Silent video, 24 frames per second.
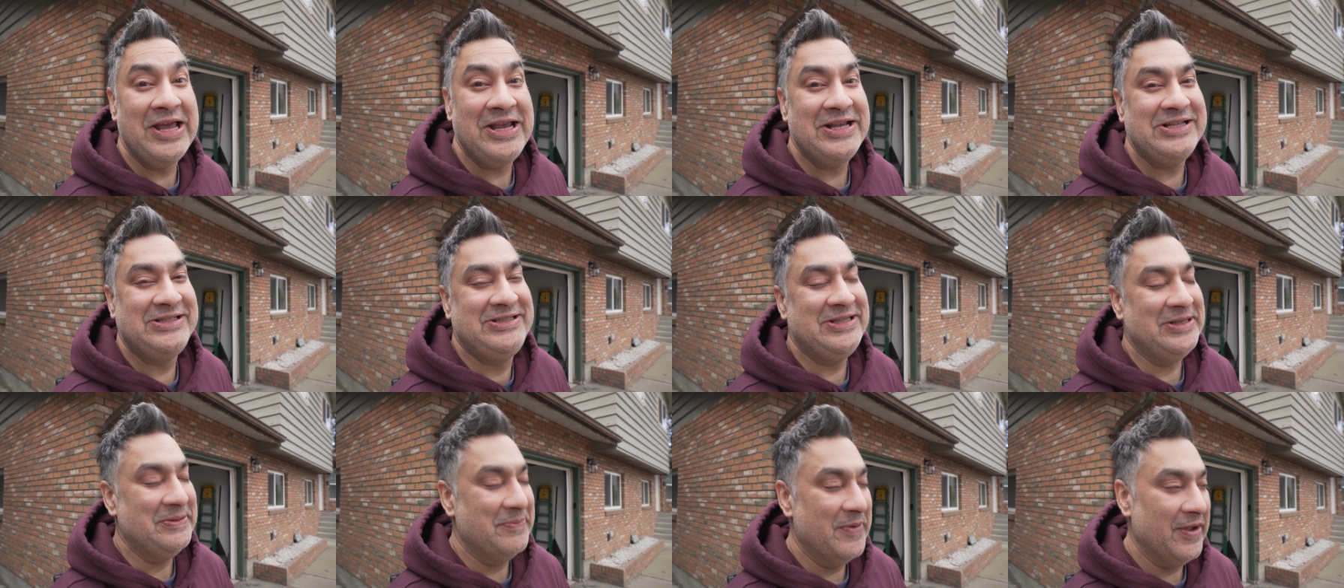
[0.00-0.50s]

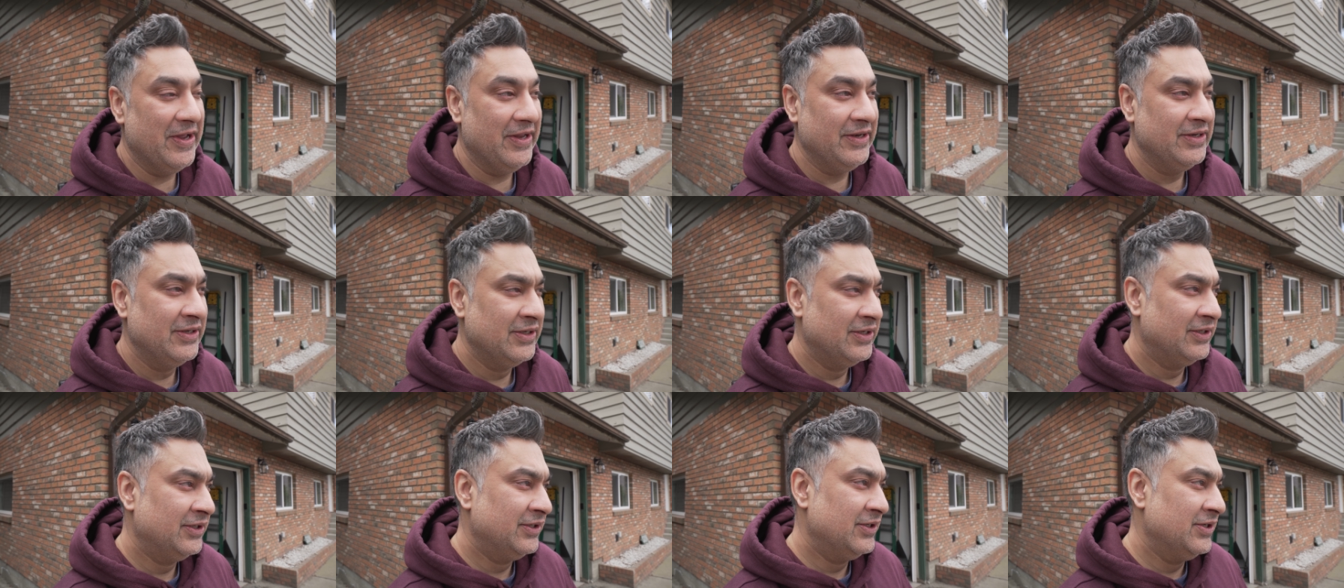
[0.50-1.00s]
lazy,
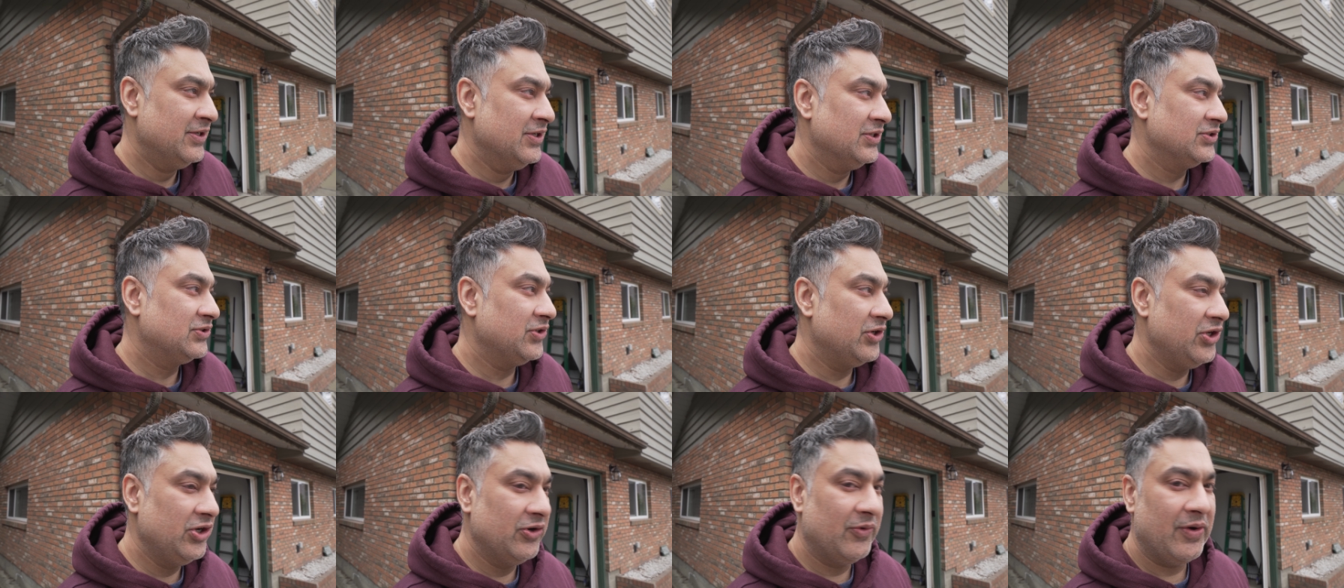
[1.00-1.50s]
man.
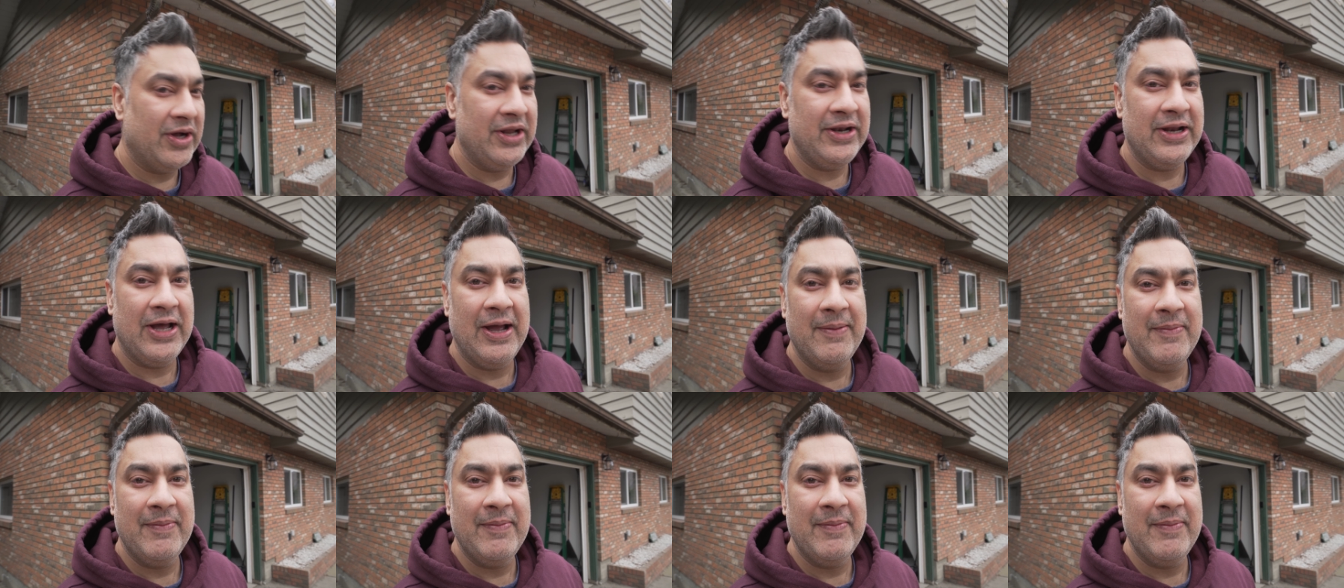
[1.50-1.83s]
So you know what?